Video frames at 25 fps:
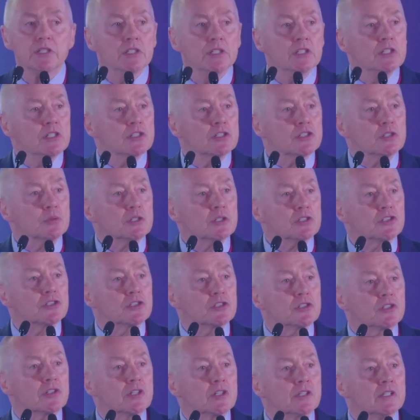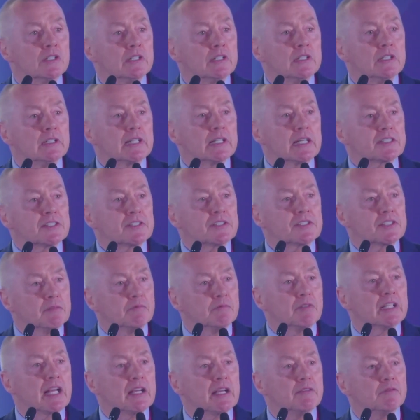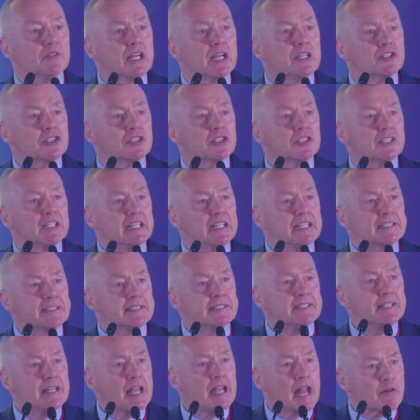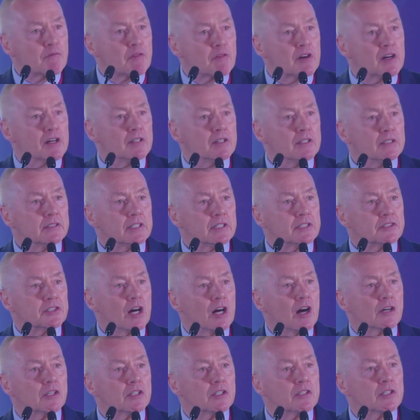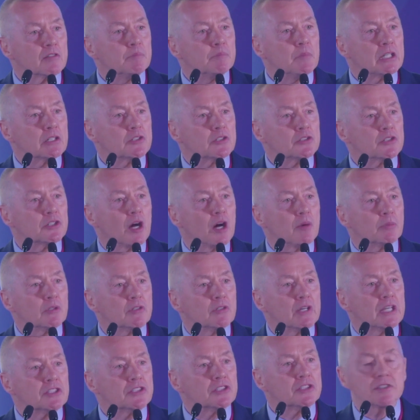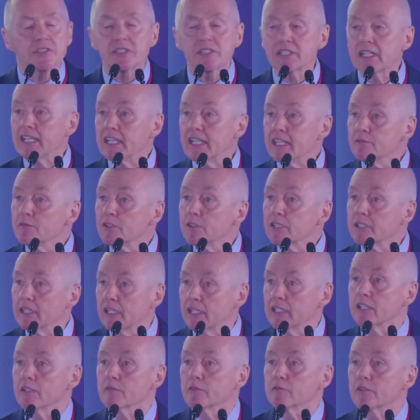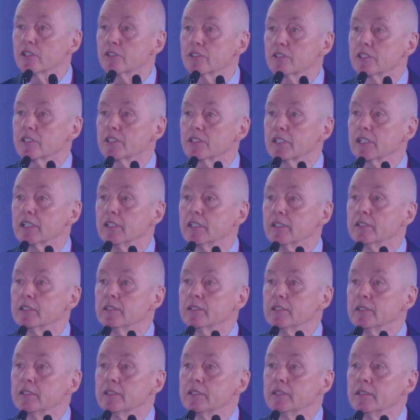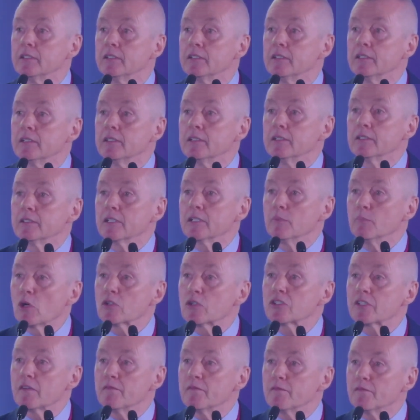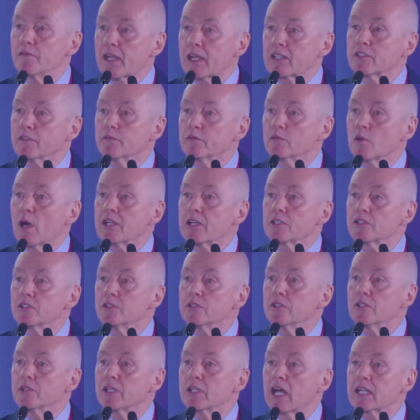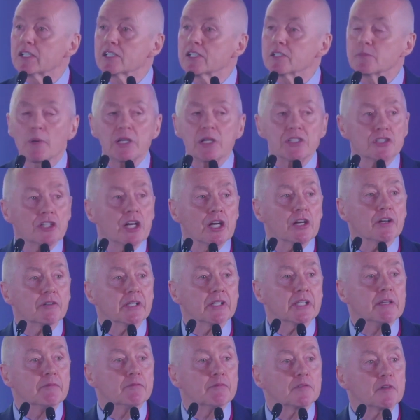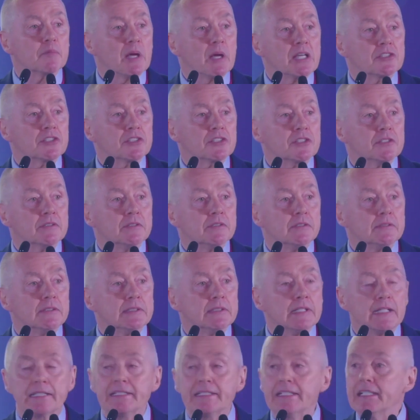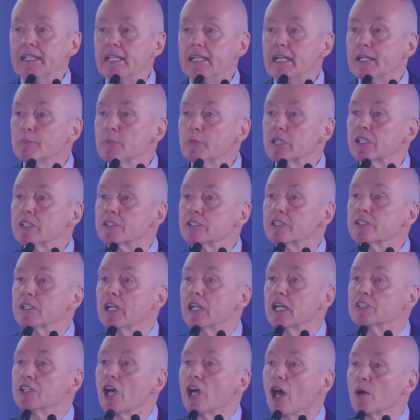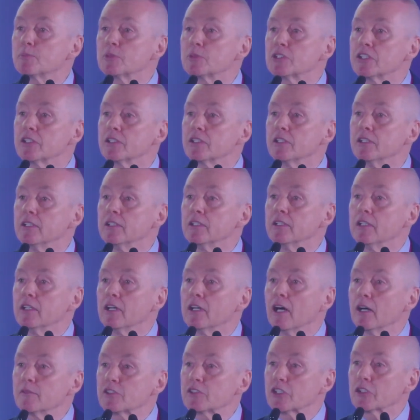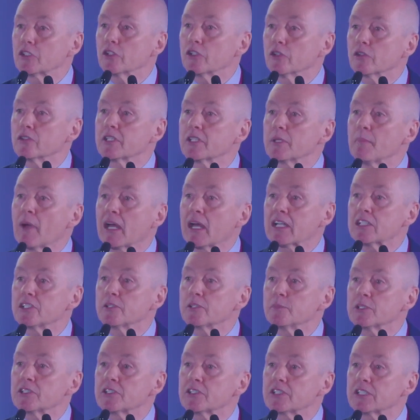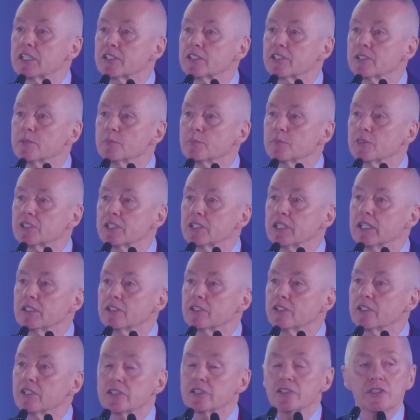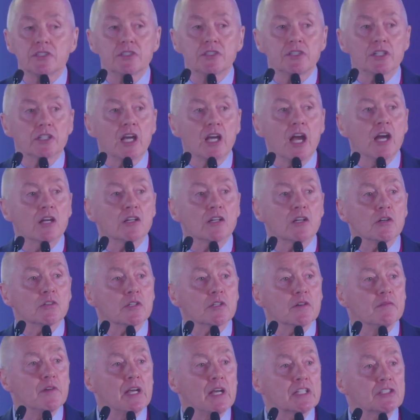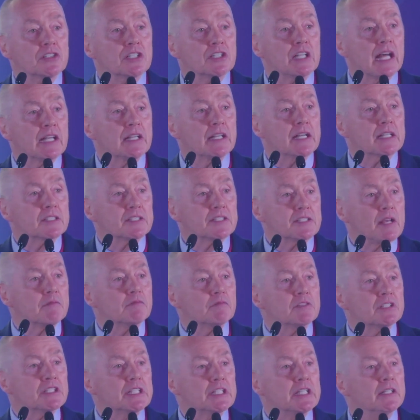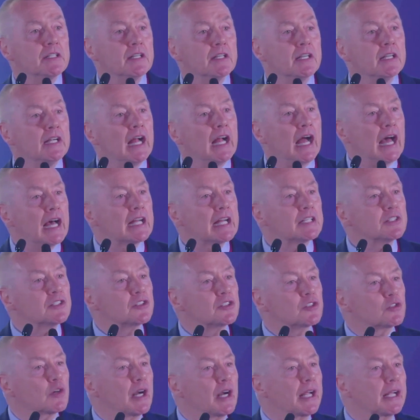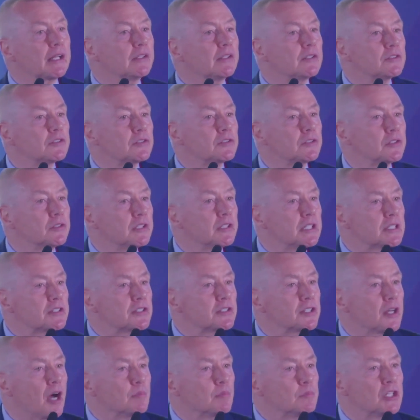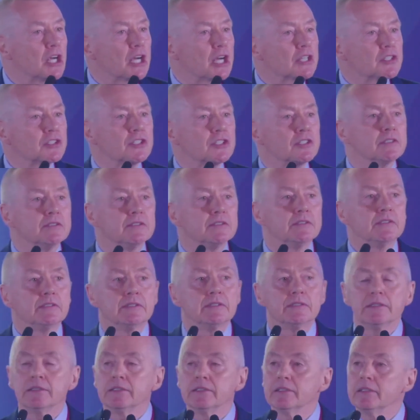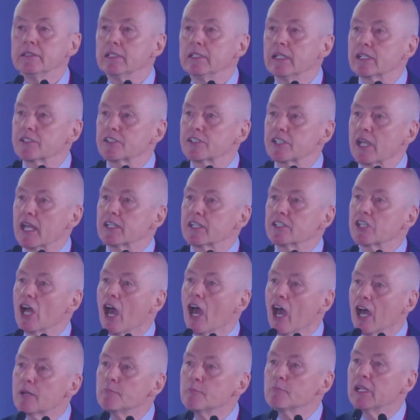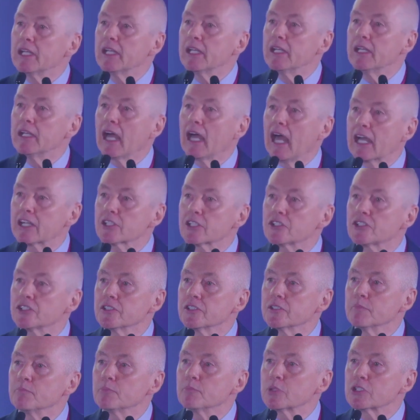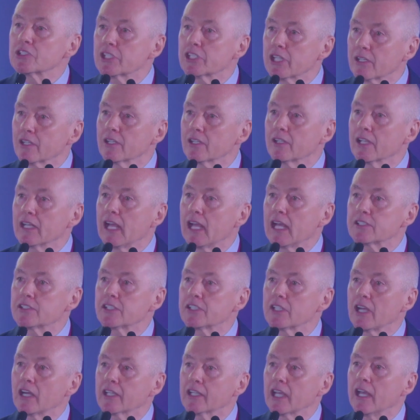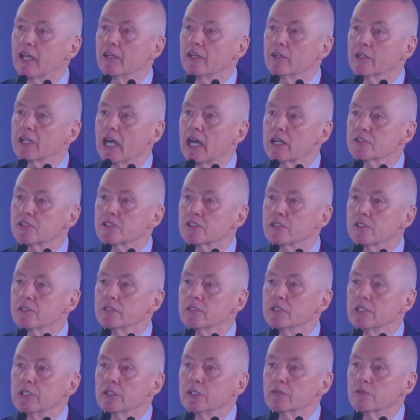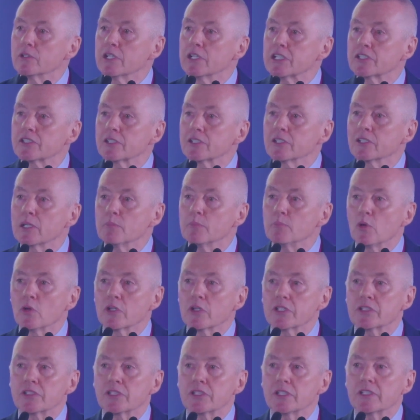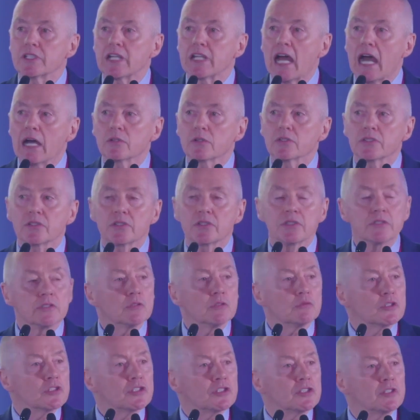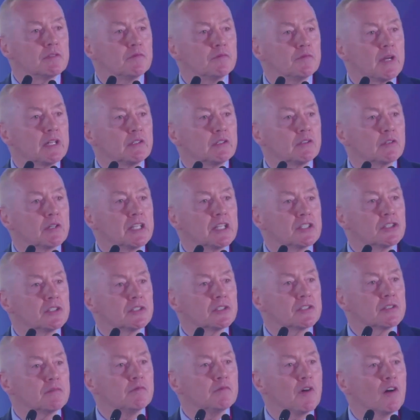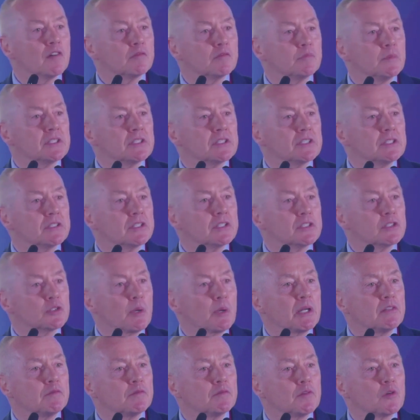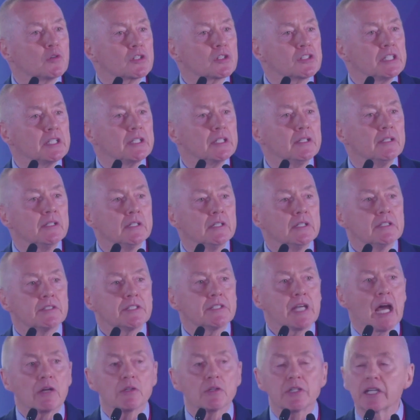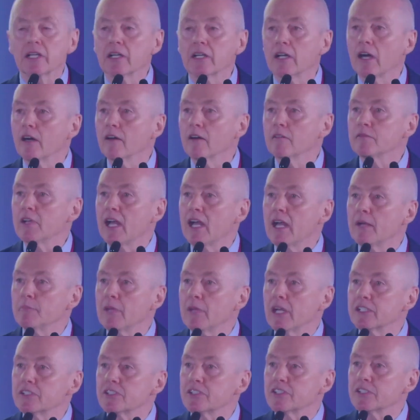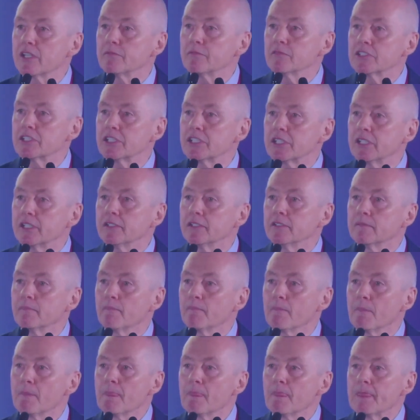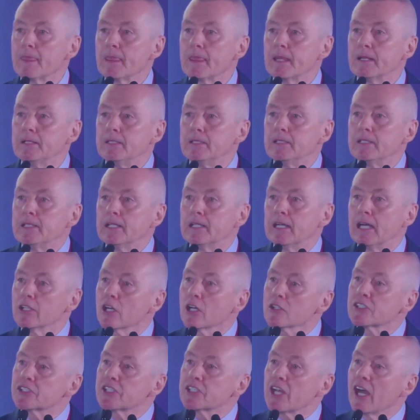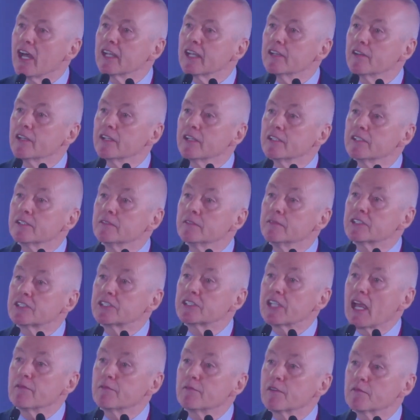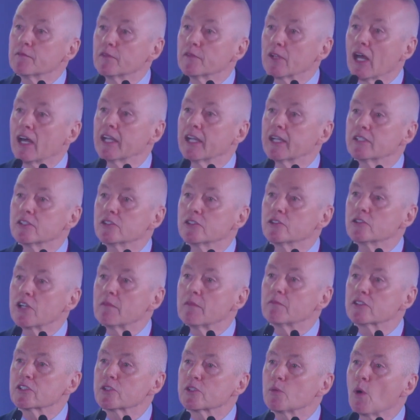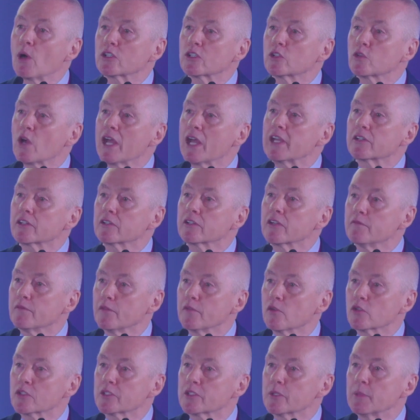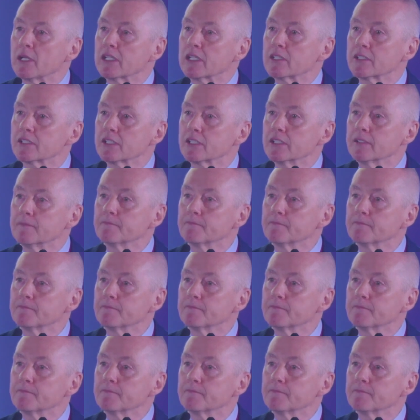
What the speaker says: to ensure that civil aviation is never the target of military operations, even inadvertently. The most effective way to do that is by sharing information, and the imminent adoption of security management systems into the Chicago Convention Annex 17 adds strength to this objection. It's a timely action, particularly as the ICAO Council recently pointed out the Russian Federation's involvement in the 2014 downing of MH17. Alongside safer flying, travelers want greater affordability.